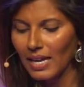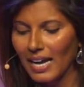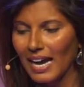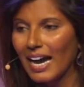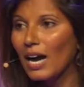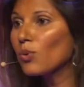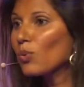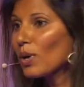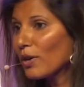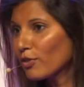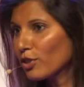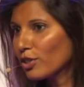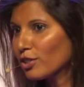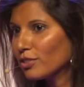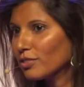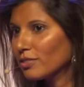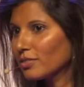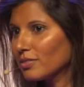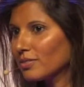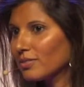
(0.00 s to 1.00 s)

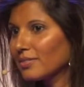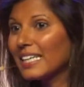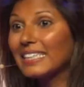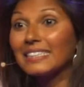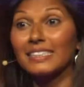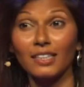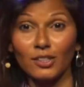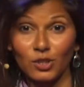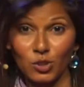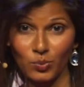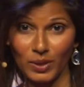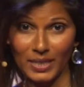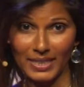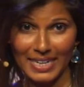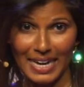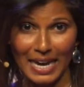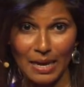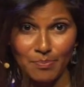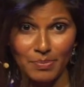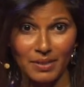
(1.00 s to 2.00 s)
However, that's not the way it
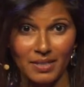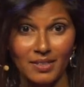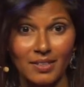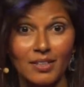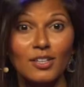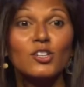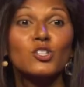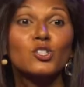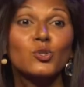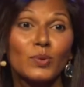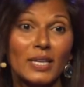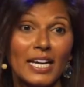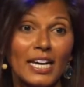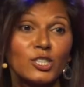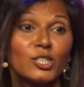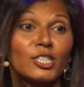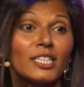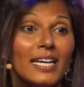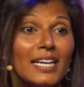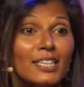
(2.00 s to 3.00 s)
happened. So we
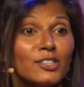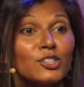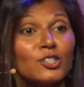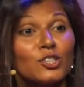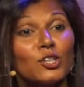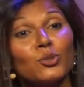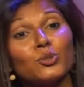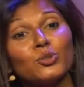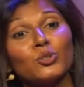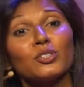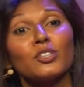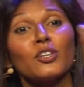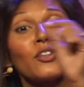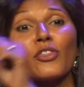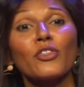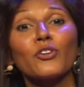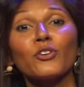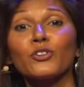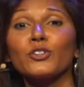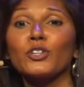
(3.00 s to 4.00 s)
actually had to go to the
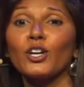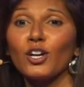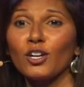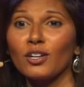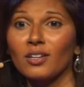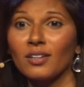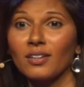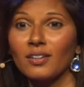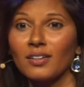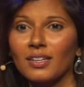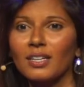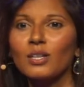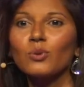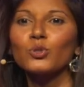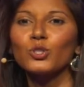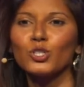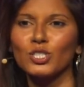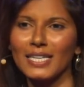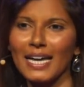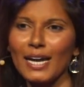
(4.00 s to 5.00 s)
third R,
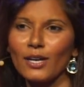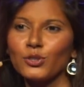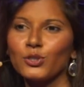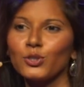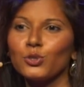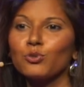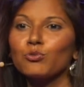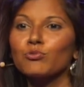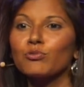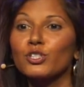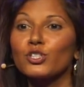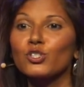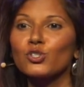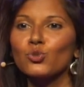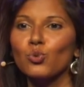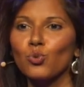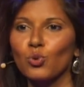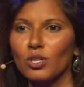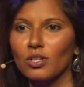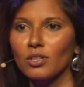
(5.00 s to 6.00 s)
which is how do you
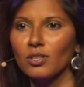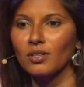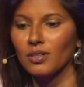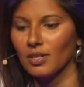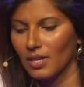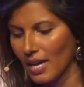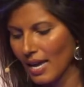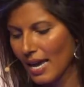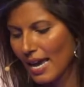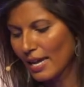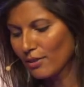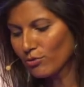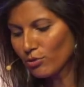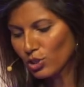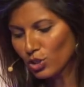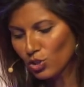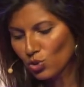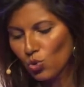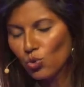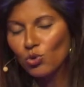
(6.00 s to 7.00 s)
restore? And
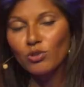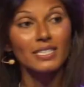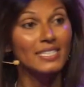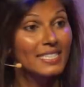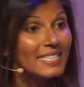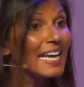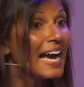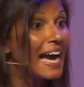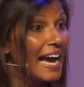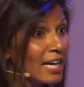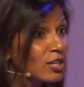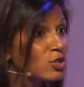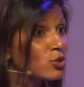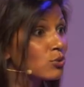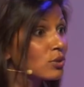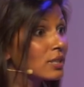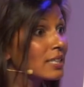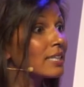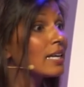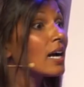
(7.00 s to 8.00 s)
restore is the
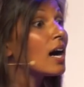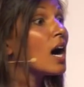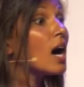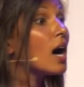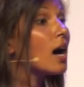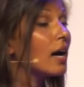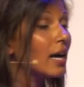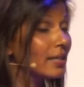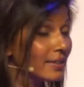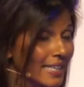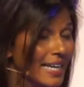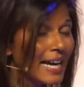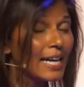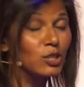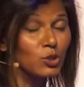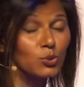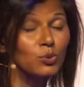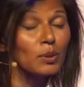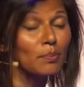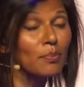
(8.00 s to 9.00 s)
actually the
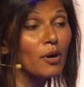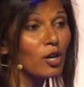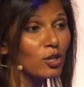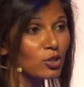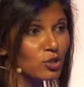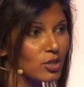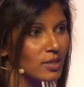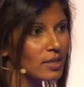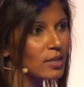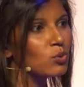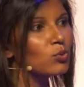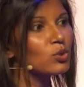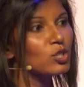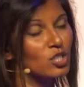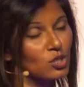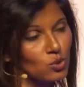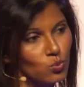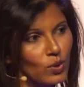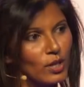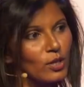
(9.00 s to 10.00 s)
actual apology, which
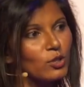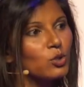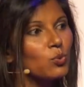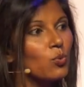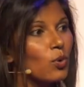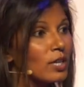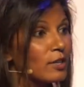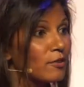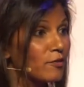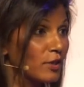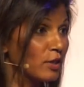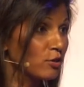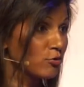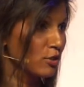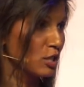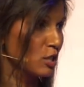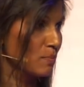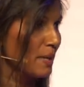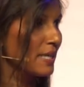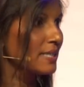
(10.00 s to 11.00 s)
is where you want to feel
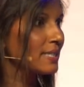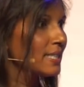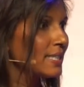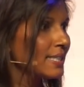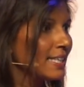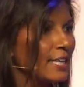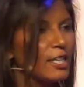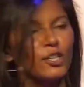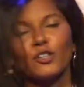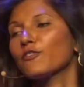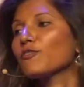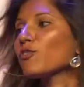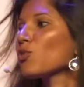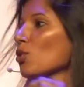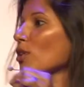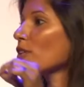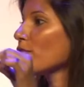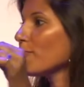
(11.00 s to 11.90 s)
respected, cared for,